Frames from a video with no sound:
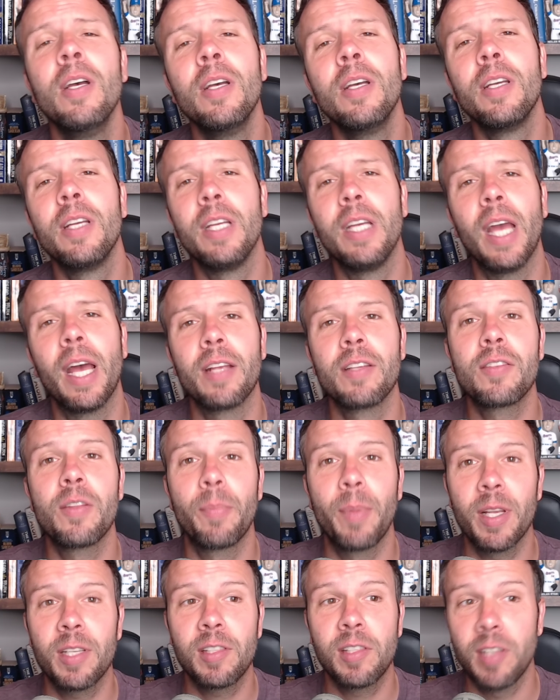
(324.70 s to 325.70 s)
He has the
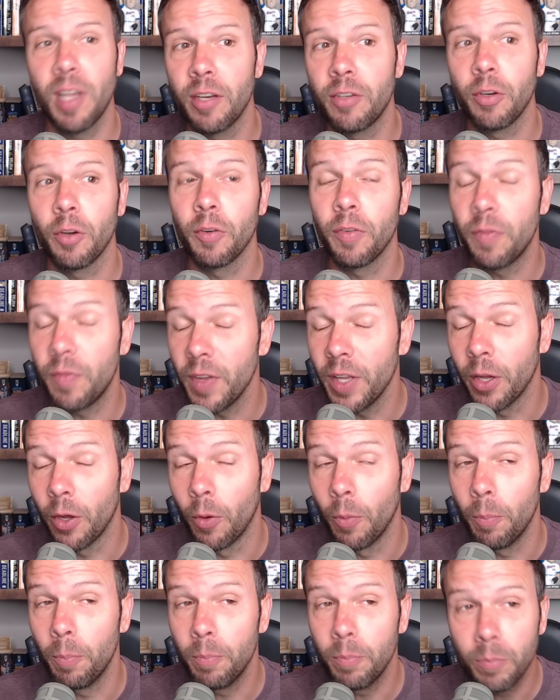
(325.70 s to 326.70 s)
best center
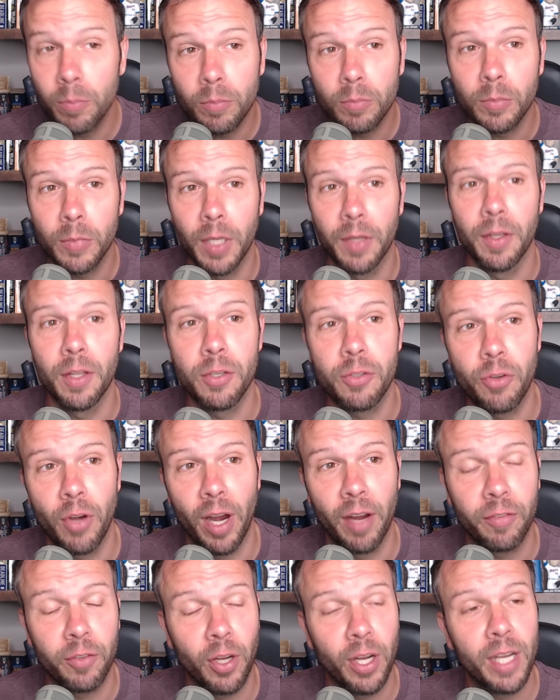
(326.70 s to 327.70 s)
film in this
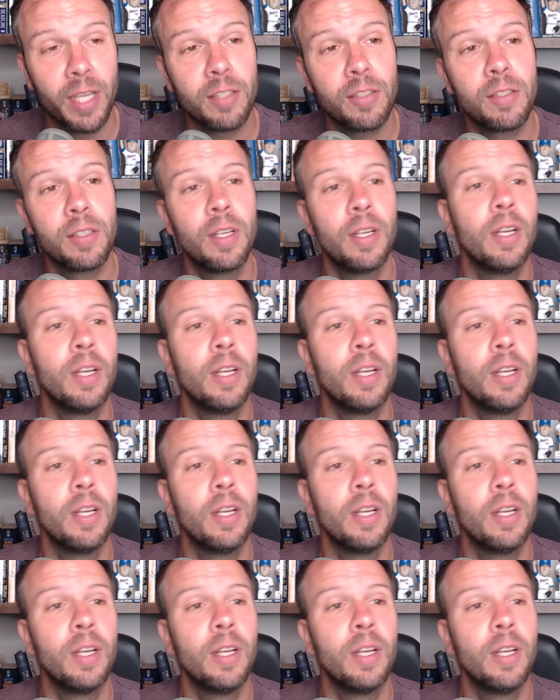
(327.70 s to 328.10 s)
draft class.